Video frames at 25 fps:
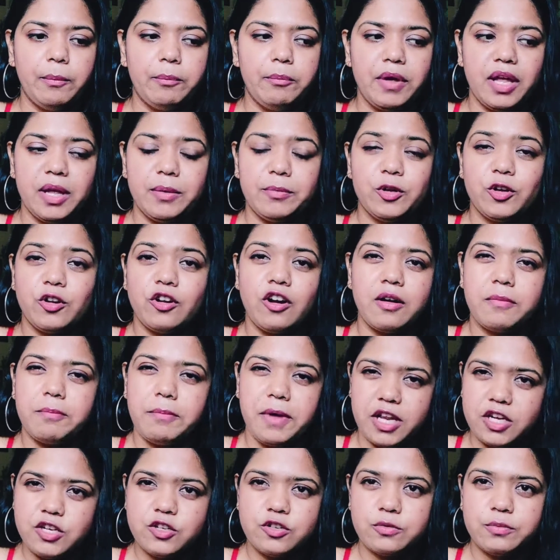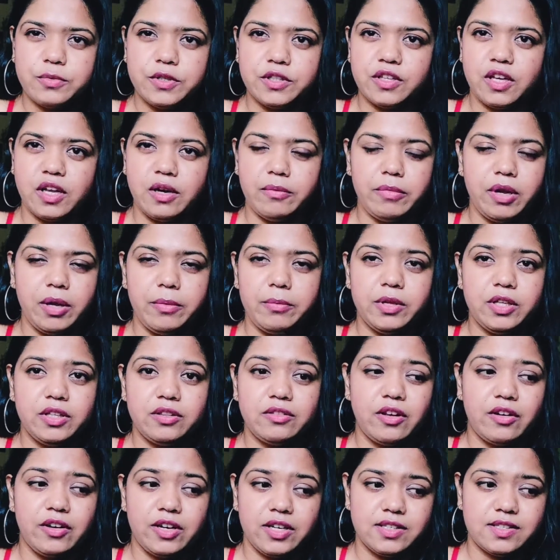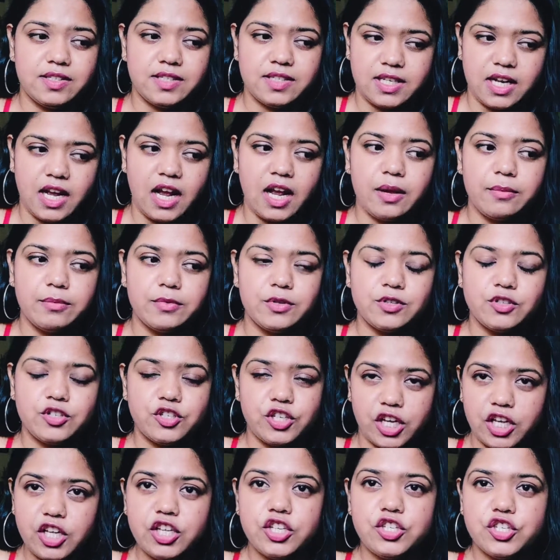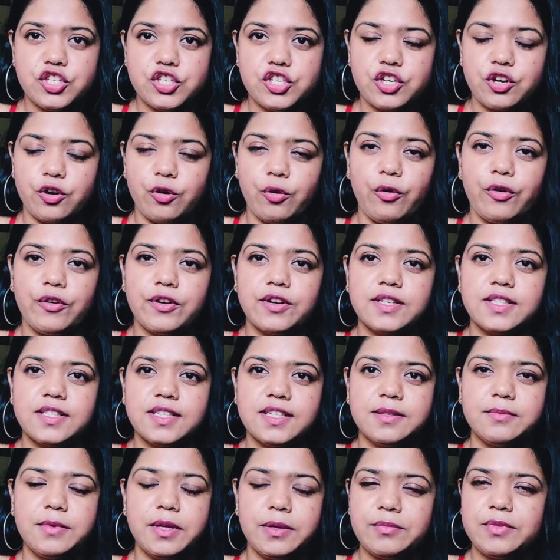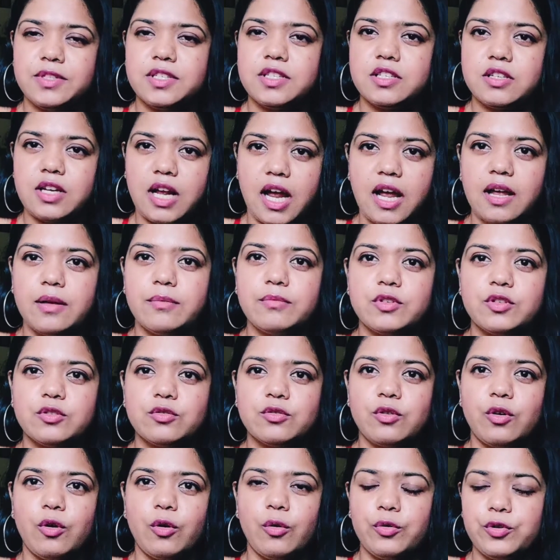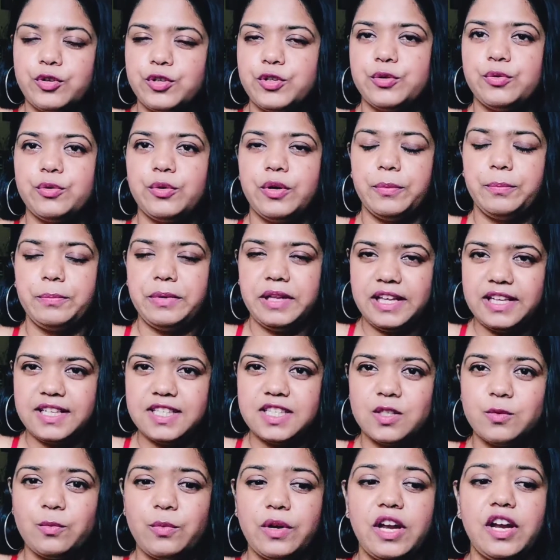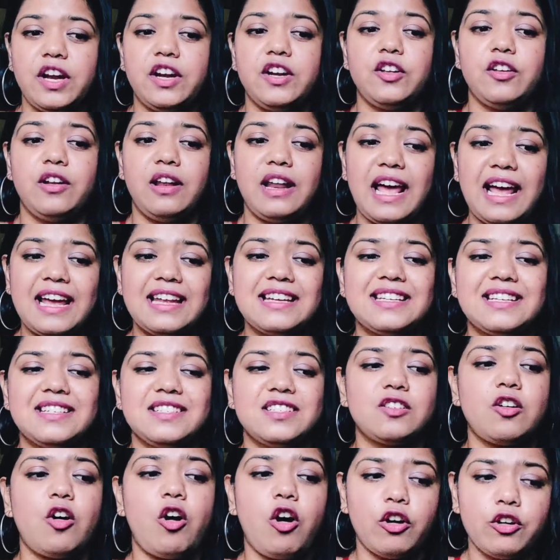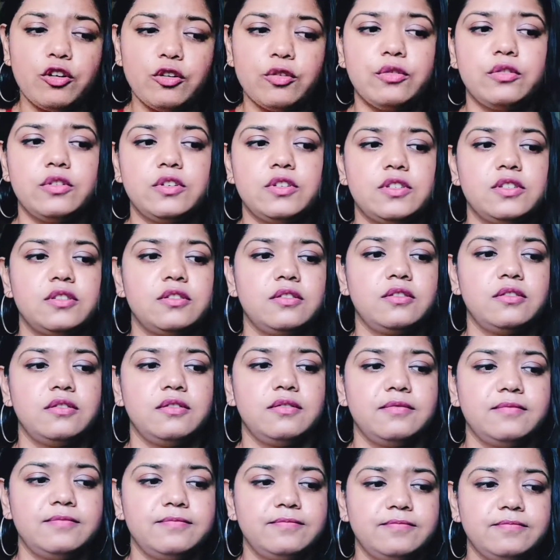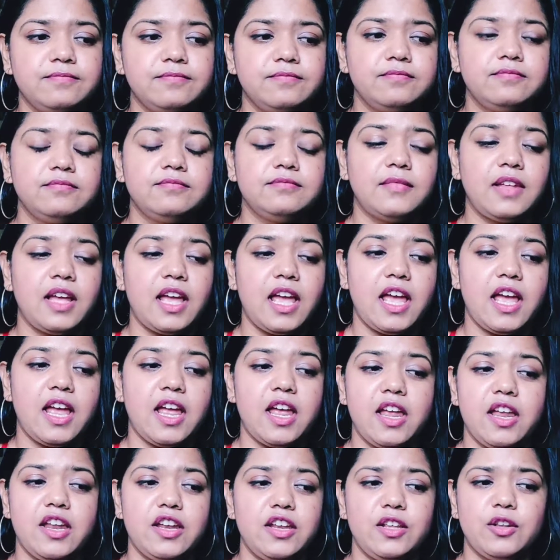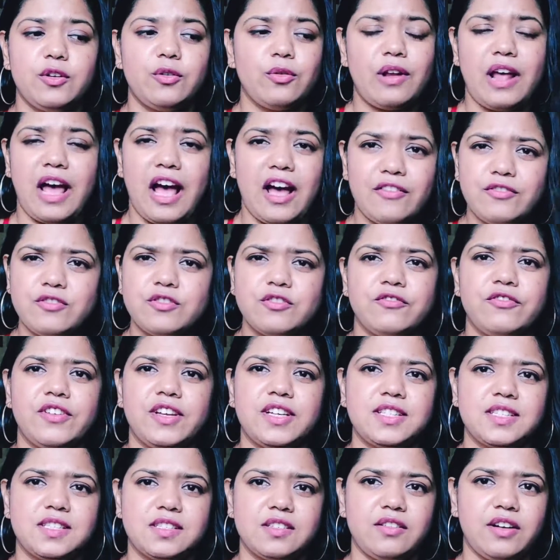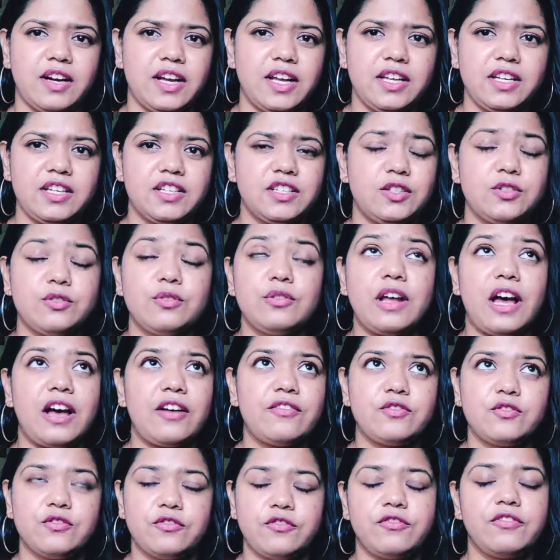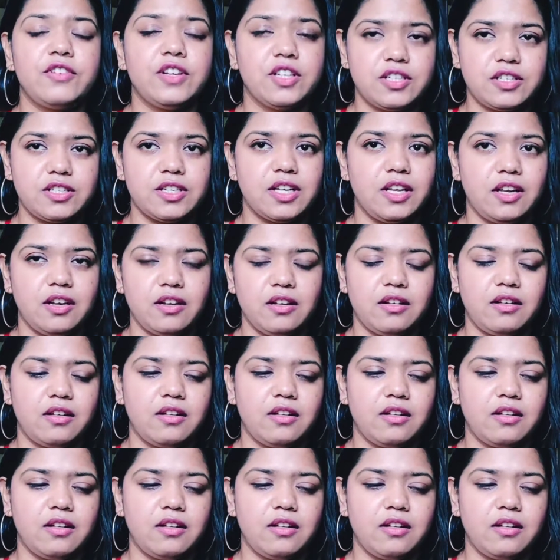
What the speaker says: maybe you're not meant to be there. Maybe it's time to change course. Maybe it's time to go to a place where your light is honored, and you don't have to fix, right? You don't have to fit in